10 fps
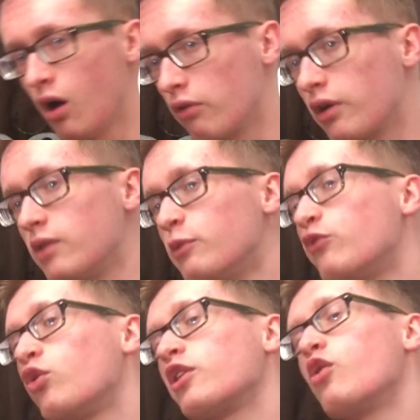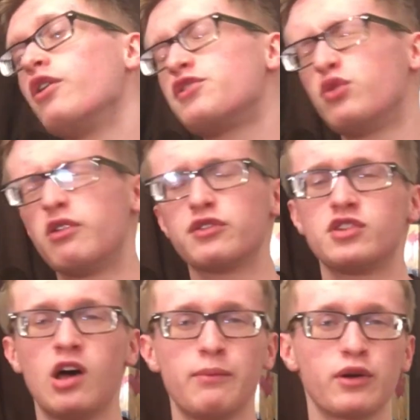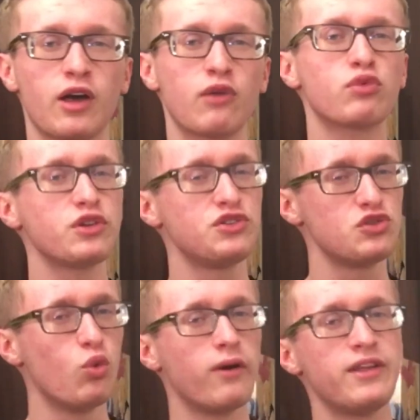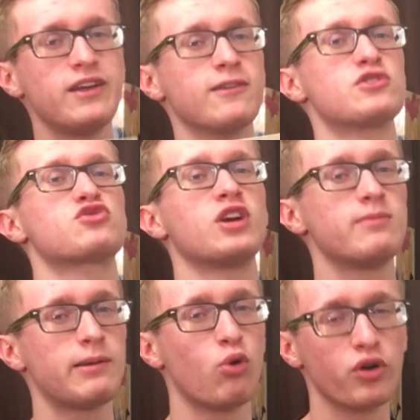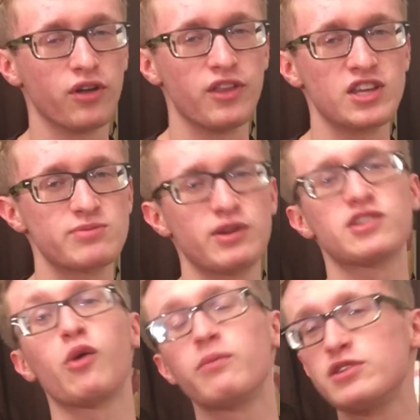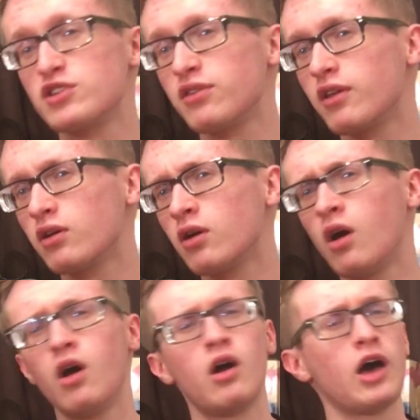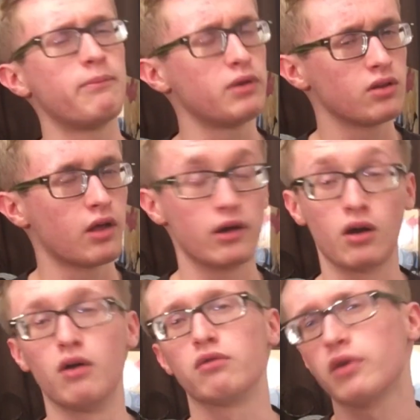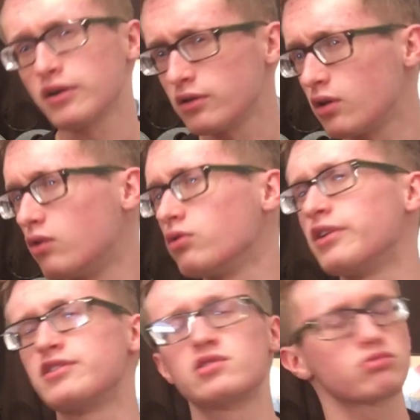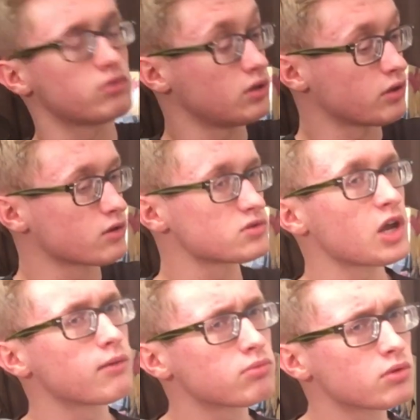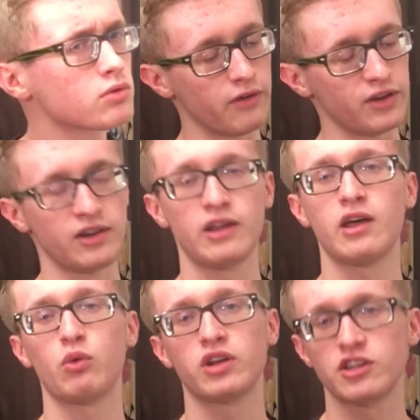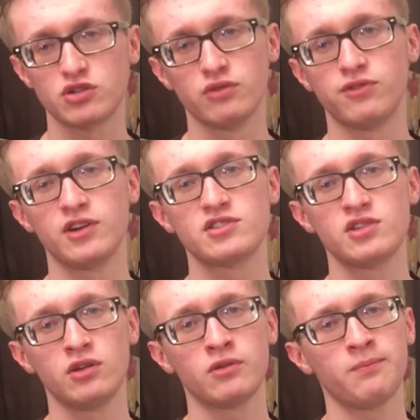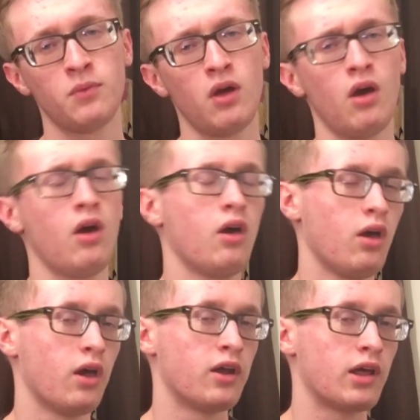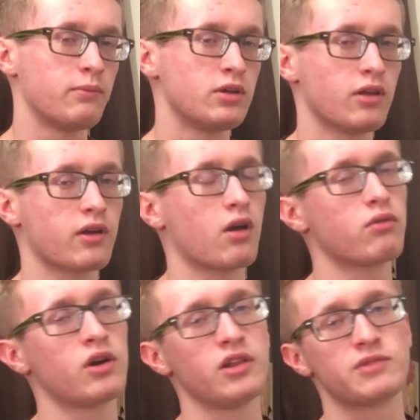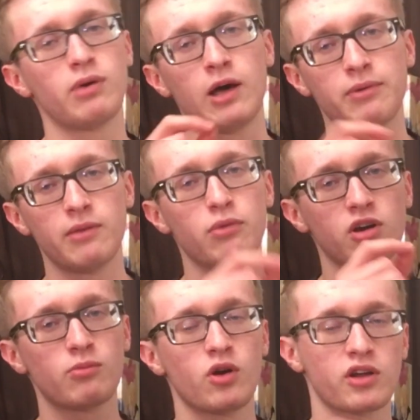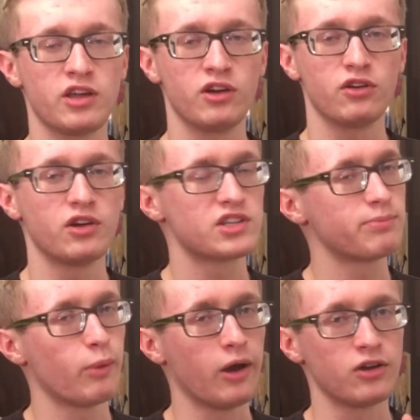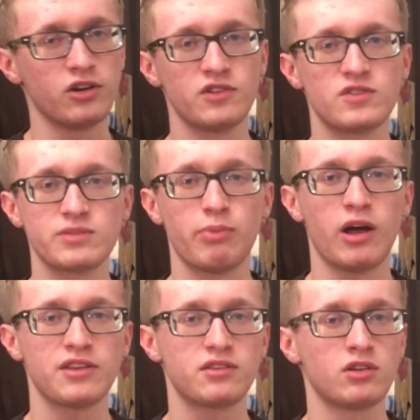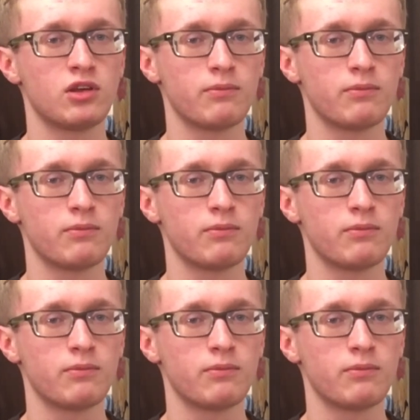Alright, and before I go on to another topic, I really do want to illustrate my point on this, because I would be sitting there, I'd be like, alright, let's read another chapter, and then I would get to a fight scene, and I'd be like, alright, let's pop in the bookmark here, good spots,